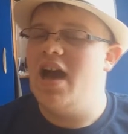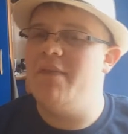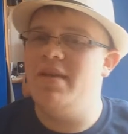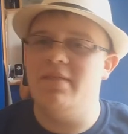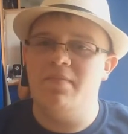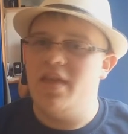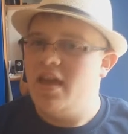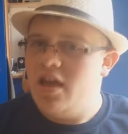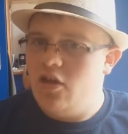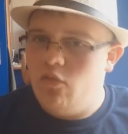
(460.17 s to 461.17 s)
I mean,
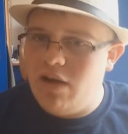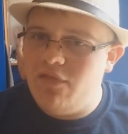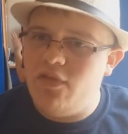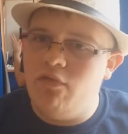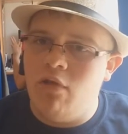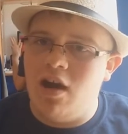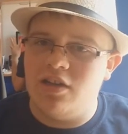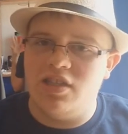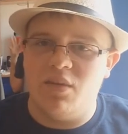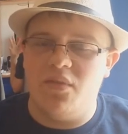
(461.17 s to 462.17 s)
what if you've
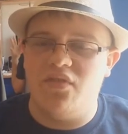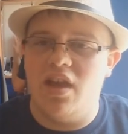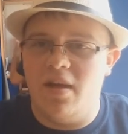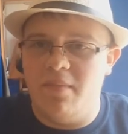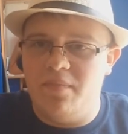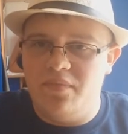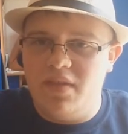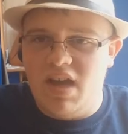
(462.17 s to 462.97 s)
watched some of them,